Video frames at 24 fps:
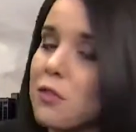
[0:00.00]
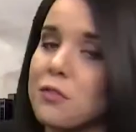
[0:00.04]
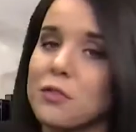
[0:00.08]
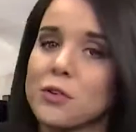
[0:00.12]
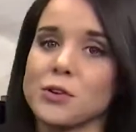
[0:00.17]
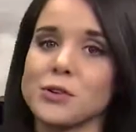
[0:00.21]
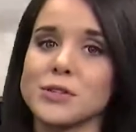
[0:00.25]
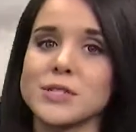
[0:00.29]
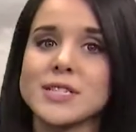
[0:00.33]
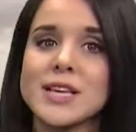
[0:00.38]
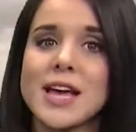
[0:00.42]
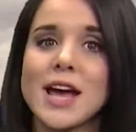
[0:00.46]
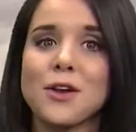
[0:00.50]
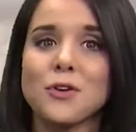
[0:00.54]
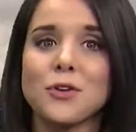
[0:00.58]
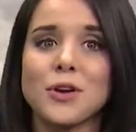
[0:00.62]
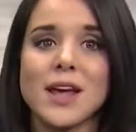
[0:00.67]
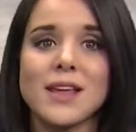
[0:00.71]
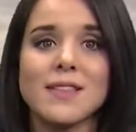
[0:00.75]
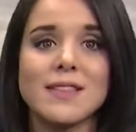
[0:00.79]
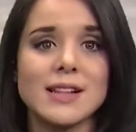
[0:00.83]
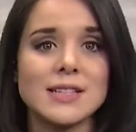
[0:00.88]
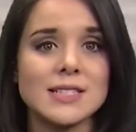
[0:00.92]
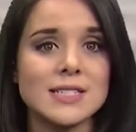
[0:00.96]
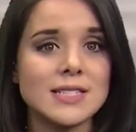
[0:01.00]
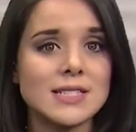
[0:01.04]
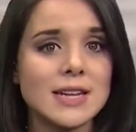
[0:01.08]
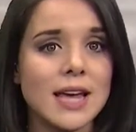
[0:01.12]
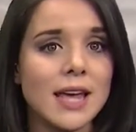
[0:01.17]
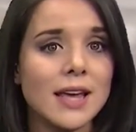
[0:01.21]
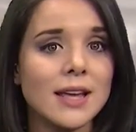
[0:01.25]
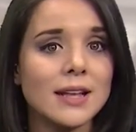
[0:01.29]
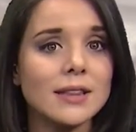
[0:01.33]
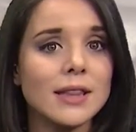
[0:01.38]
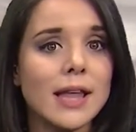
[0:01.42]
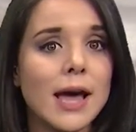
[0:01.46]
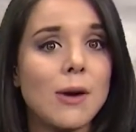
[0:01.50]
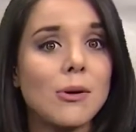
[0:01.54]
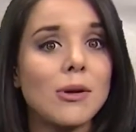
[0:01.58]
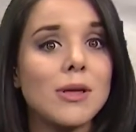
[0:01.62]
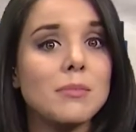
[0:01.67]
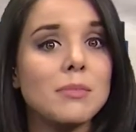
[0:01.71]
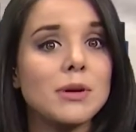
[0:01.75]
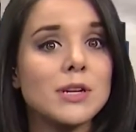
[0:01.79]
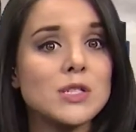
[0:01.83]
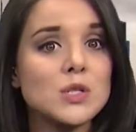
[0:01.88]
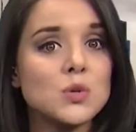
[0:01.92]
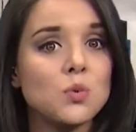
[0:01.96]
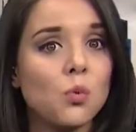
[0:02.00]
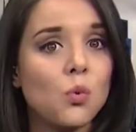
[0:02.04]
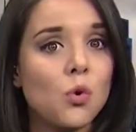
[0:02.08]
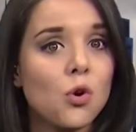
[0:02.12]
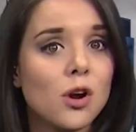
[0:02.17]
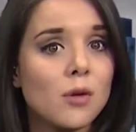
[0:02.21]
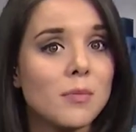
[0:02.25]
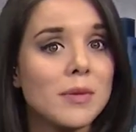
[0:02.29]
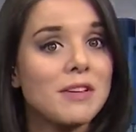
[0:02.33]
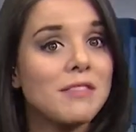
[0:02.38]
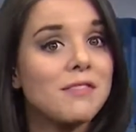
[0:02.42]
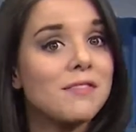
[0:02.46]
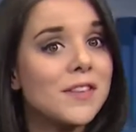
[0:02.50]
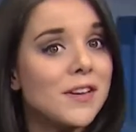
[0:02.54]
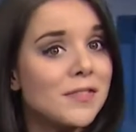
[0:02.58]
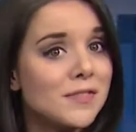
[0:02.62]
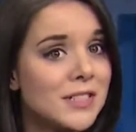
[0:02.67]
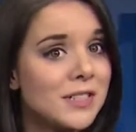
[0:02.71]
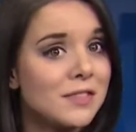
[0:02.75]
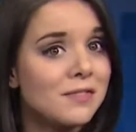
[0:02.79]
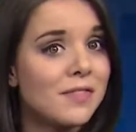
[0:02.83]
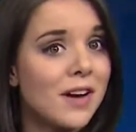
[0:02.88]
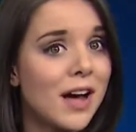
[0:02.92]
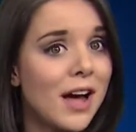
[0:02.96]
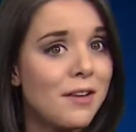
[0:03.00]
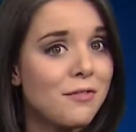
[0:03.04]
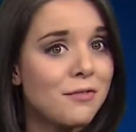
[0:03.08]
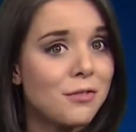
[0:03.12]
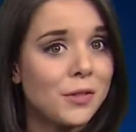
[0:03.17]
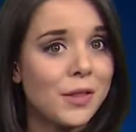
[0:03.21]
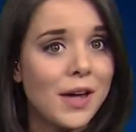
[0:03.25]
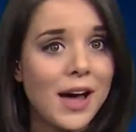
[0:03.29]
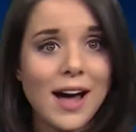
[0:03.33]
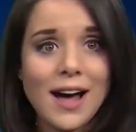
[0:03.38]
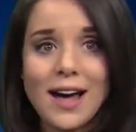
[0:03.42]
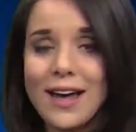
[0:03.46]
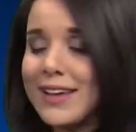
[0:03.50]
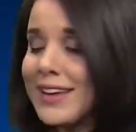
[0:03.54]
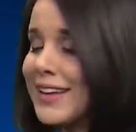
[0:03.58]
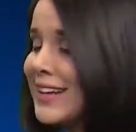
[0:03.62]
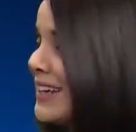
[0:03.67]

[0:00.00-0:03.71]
for your Saturday, then staying cloudy, but it's warm at 55 for the high.